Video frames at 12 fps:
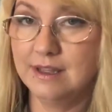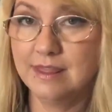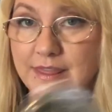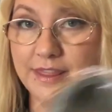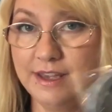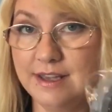
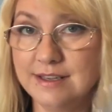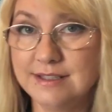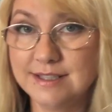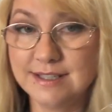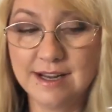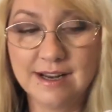
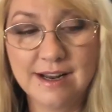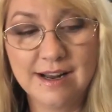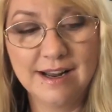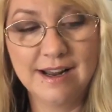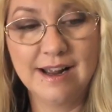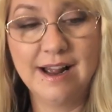This,
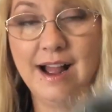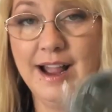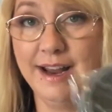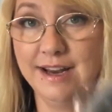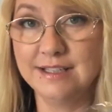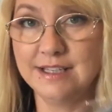I
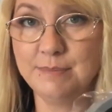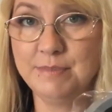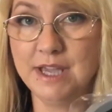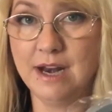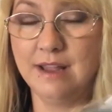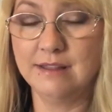ended up
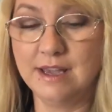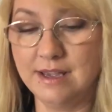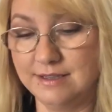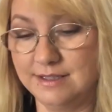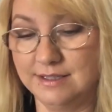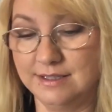getting
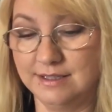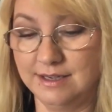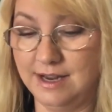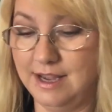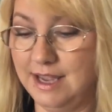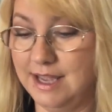this.
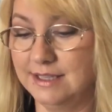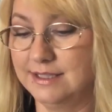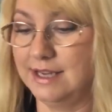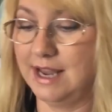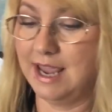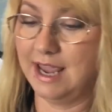
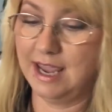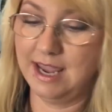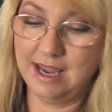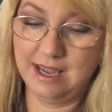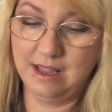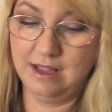It's
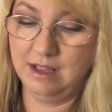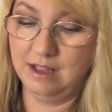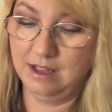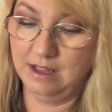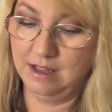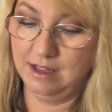a
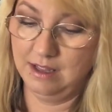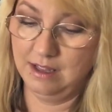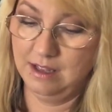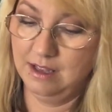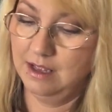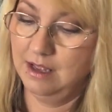
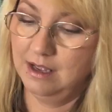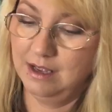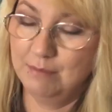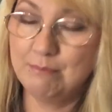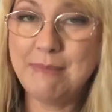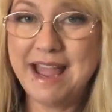
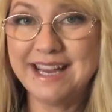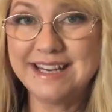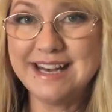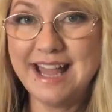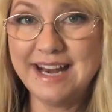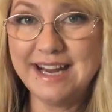
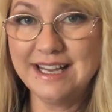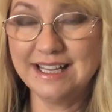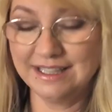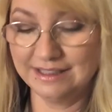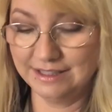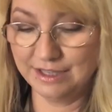magnetic
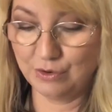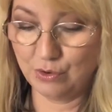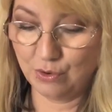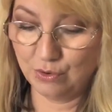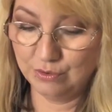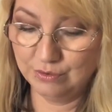
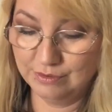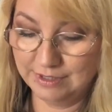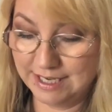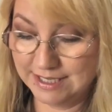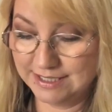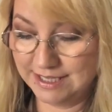little
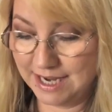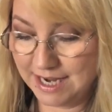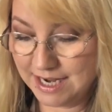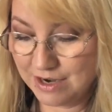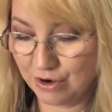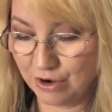
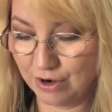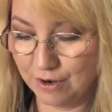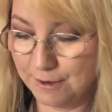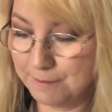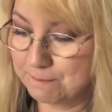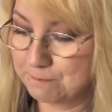
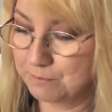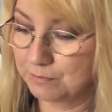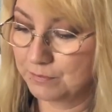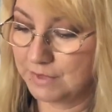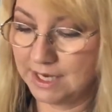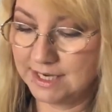container
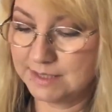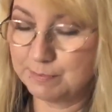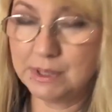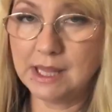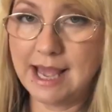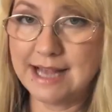and it's
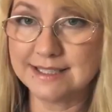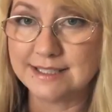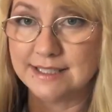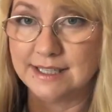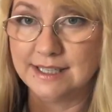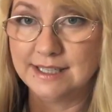
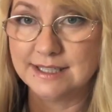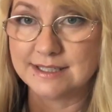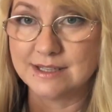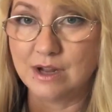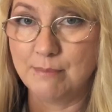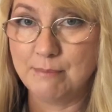plastic,
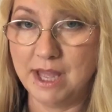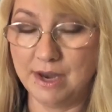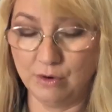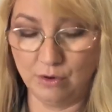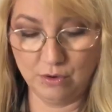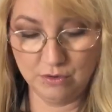it's not
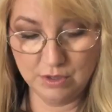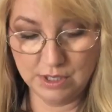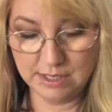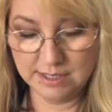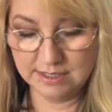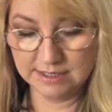metal.
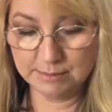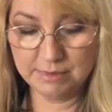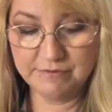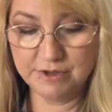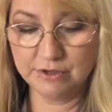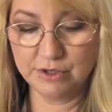Some
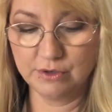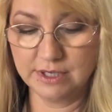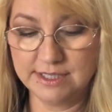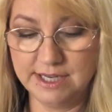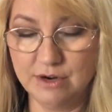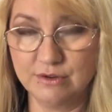of their little
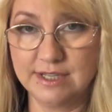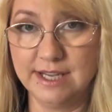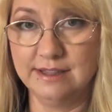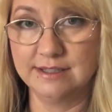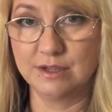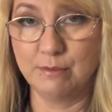containers
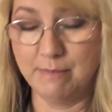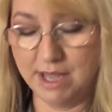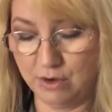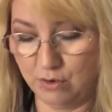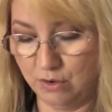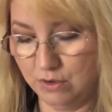like this are
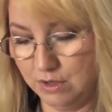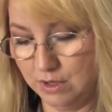metal,